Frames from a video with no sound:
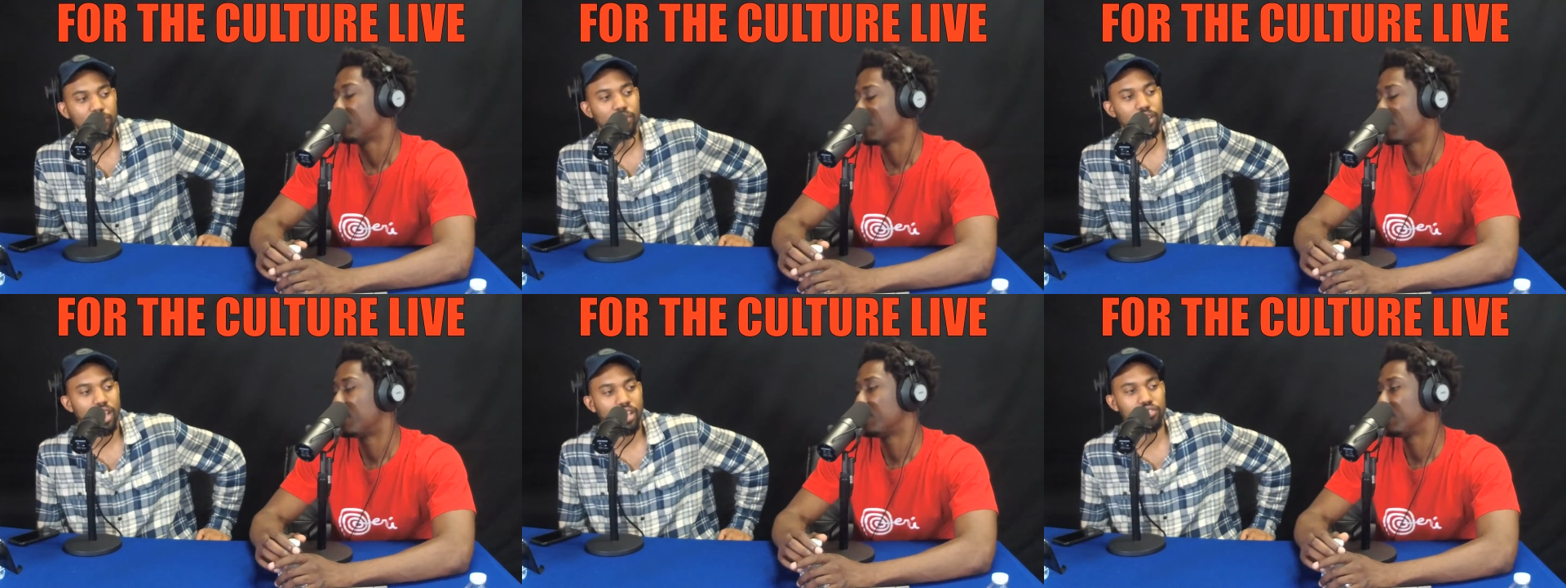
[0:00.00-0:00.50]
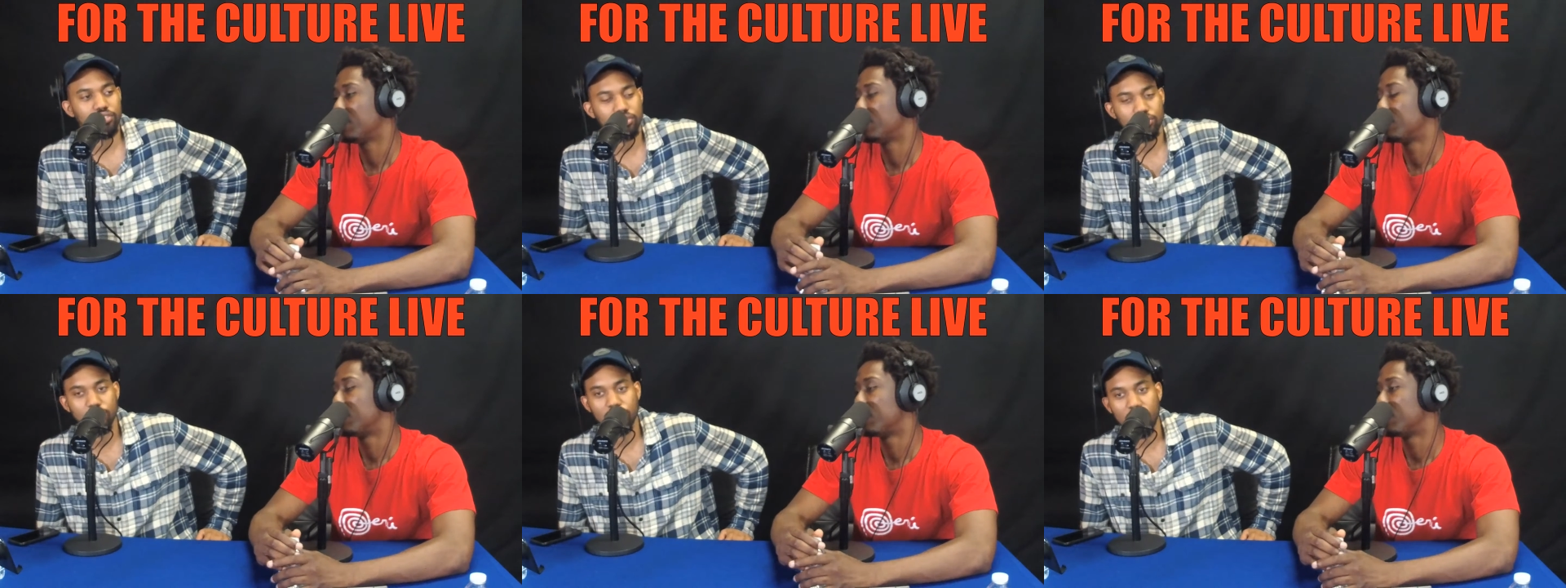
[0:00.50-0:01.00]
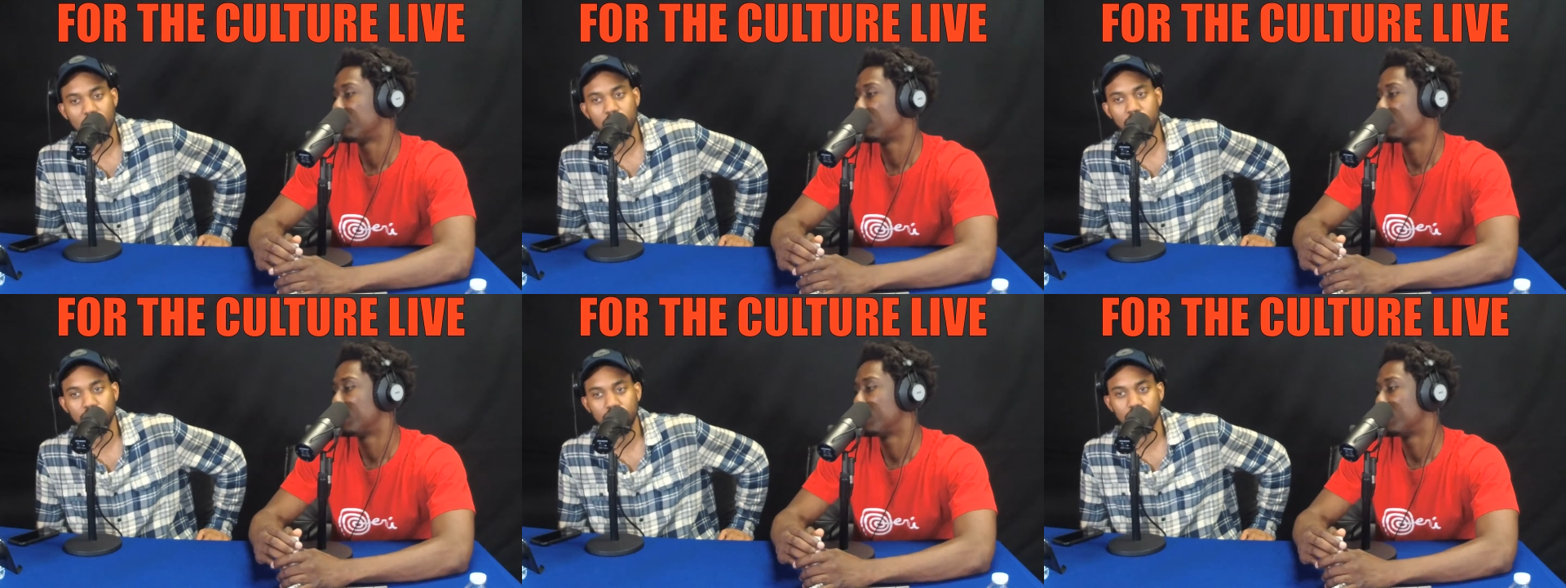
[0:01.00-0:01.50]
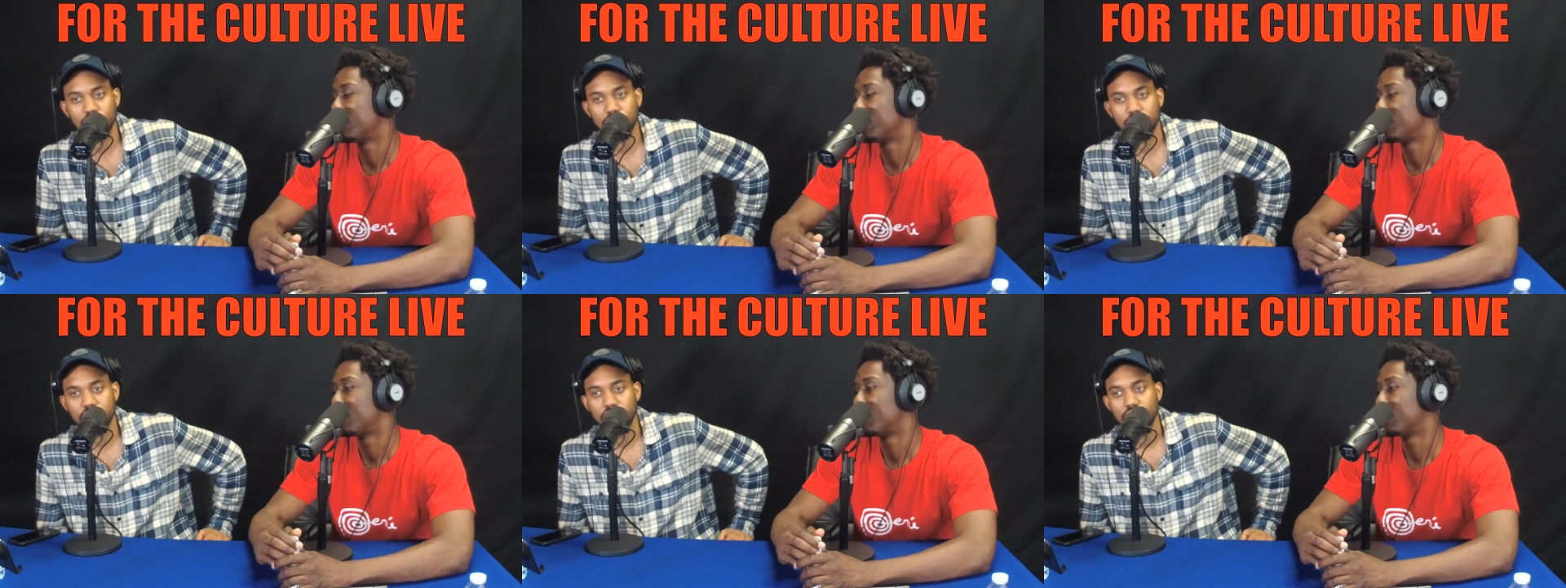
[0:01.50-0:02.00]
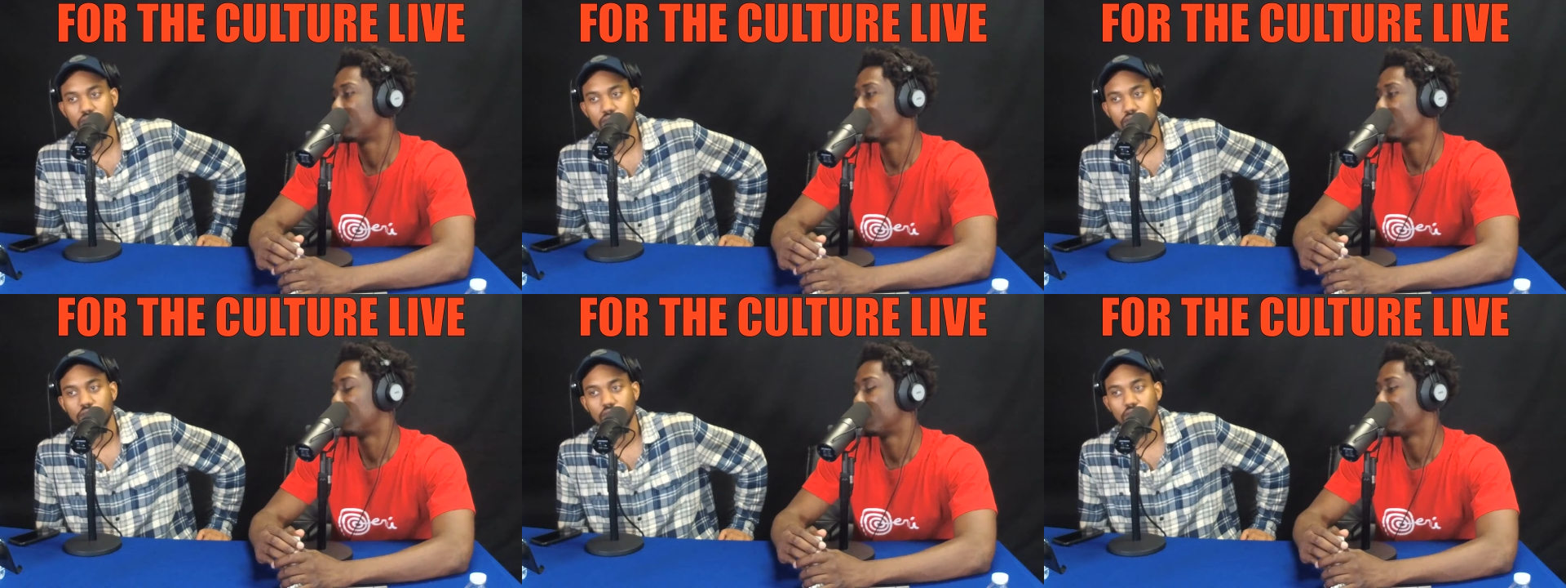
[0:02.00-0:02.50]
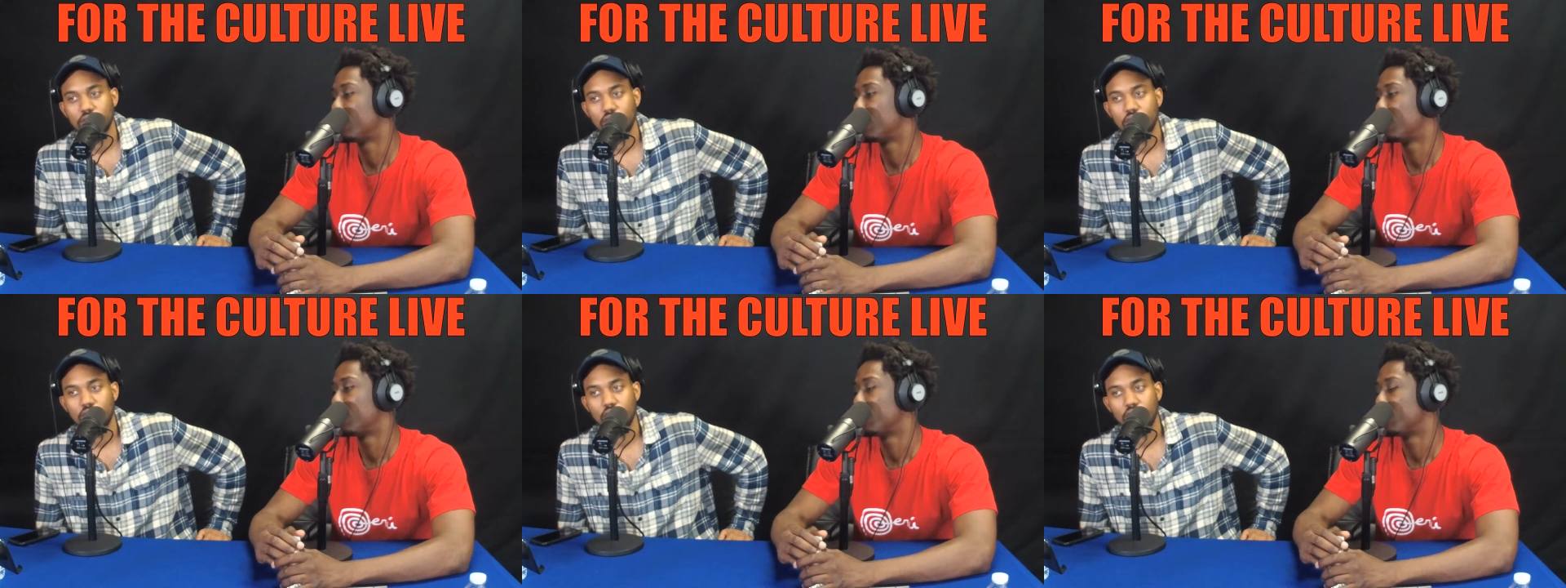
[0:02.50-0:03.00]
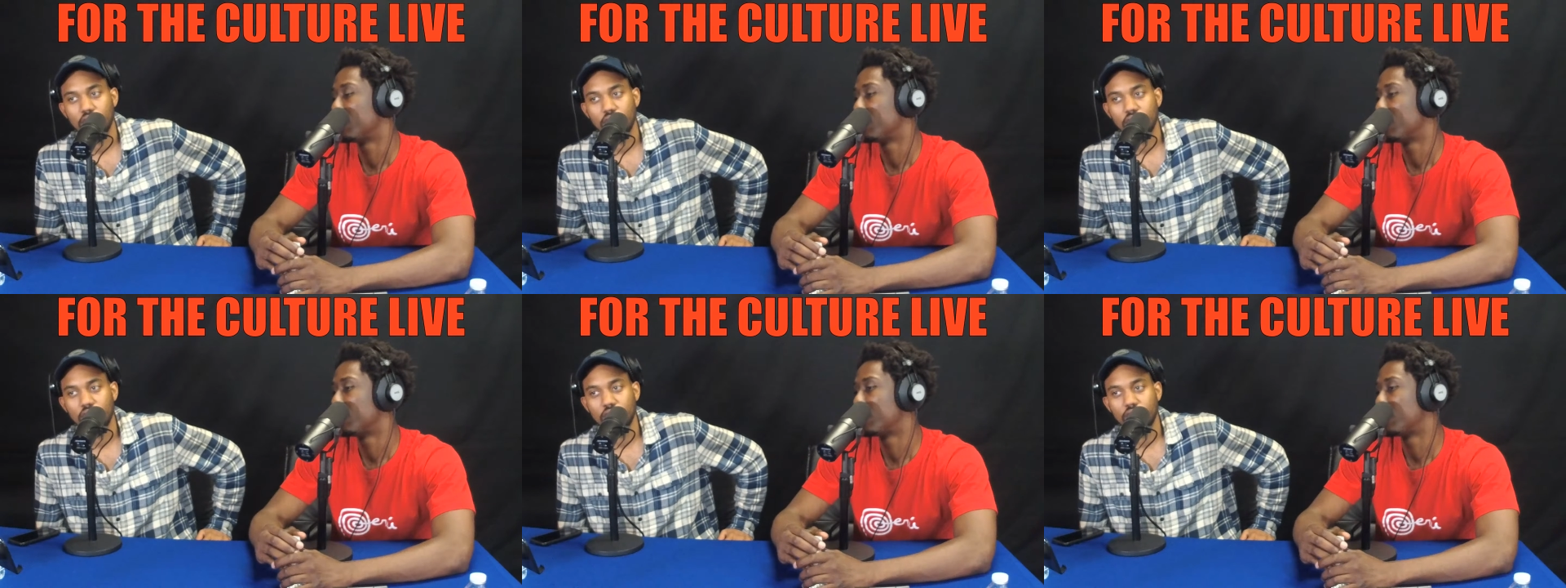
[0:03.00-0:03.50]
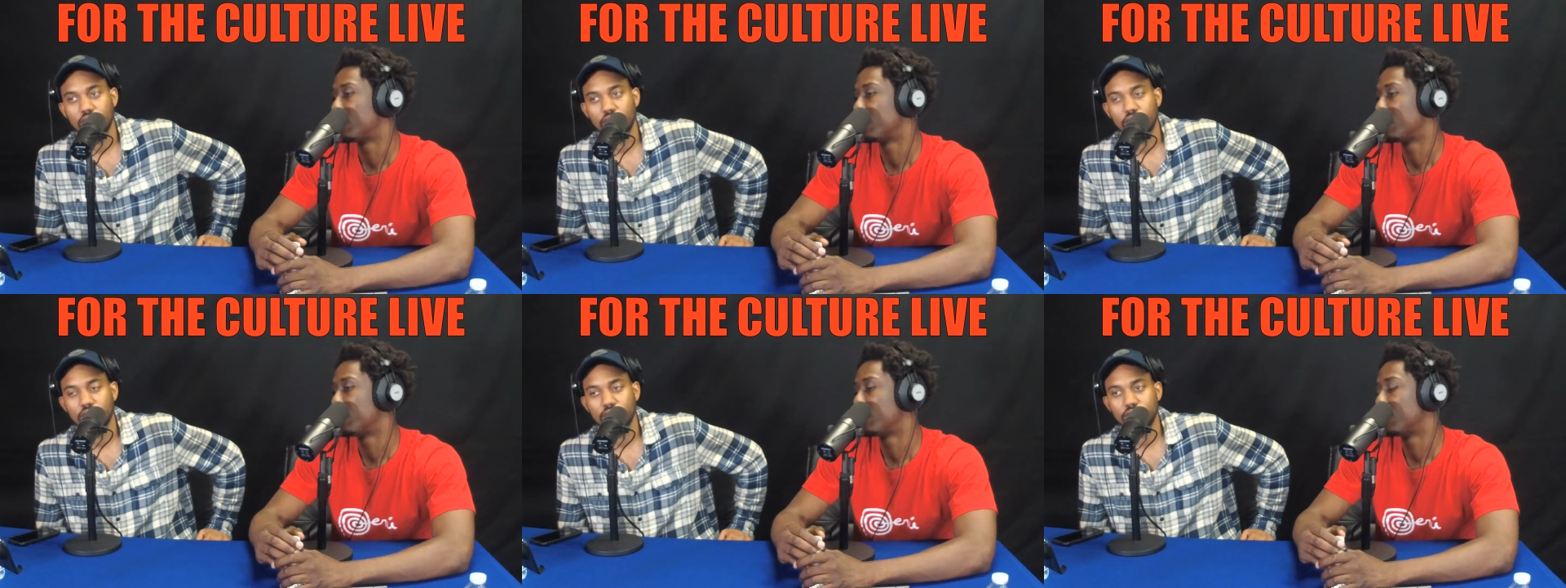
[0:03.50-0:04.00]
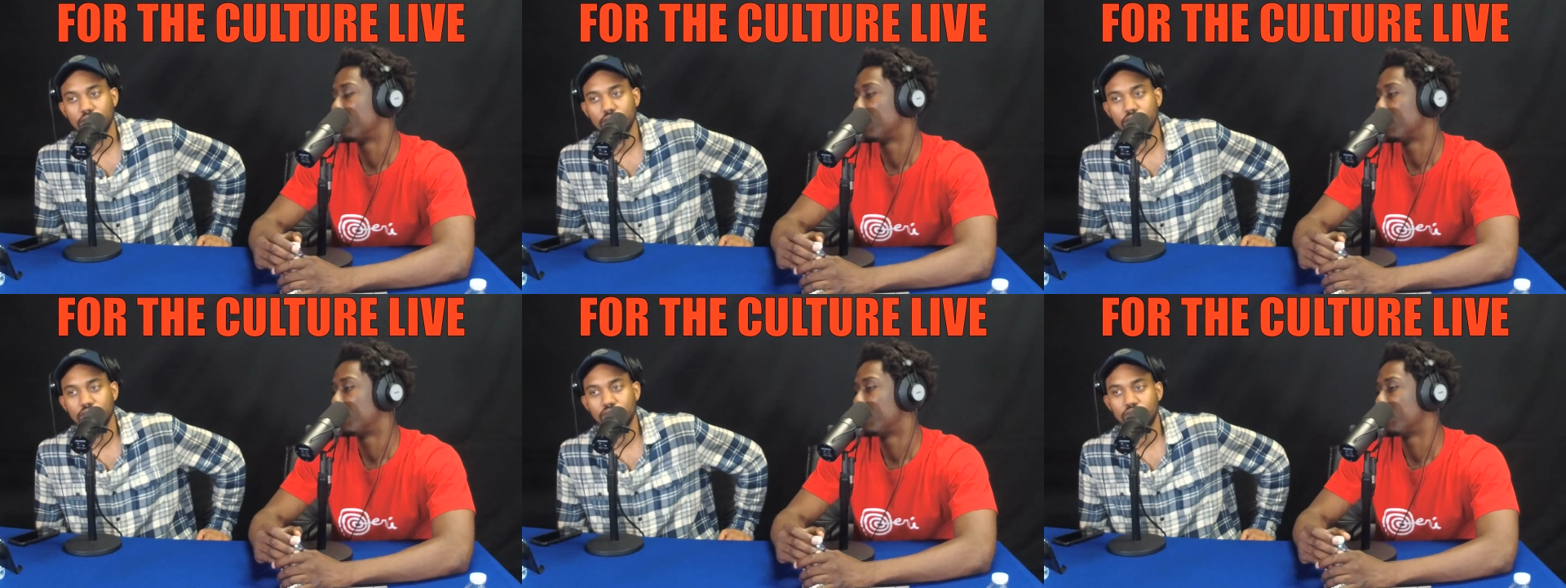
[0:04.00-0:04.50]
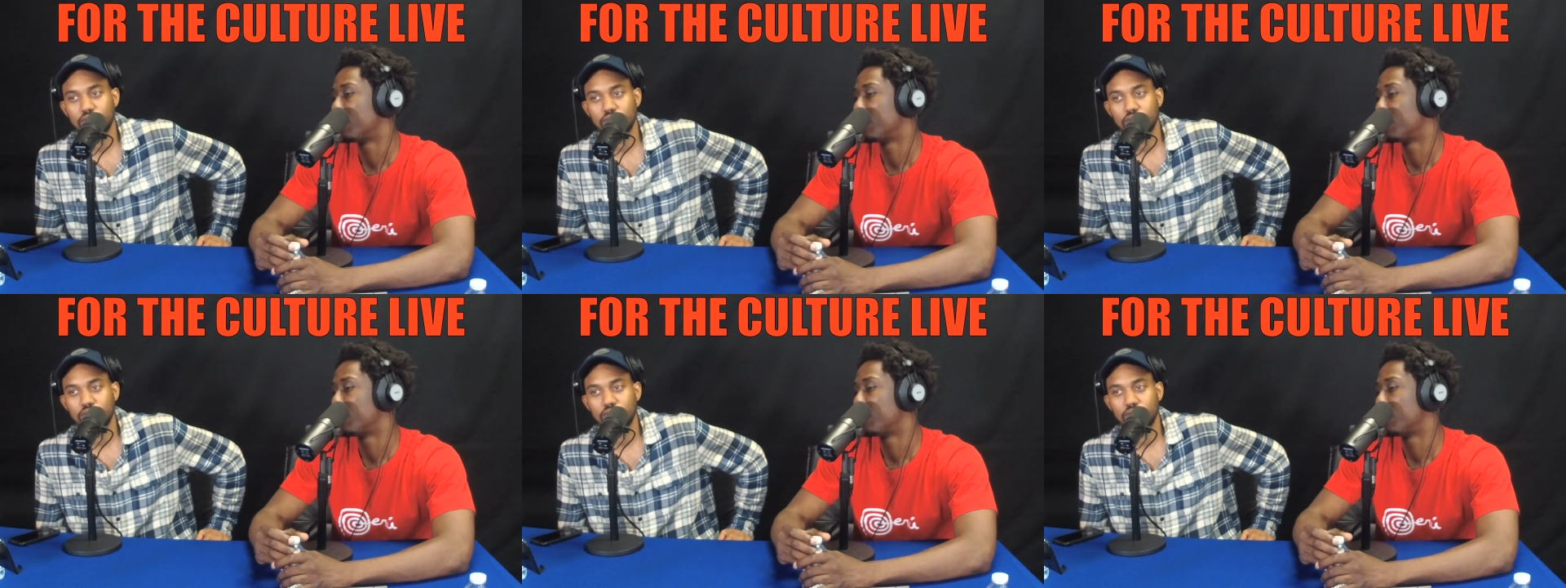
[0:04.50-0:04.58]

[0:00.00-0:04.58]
Speaker 1: Uh-huh. I usually do like Pusha. Uh,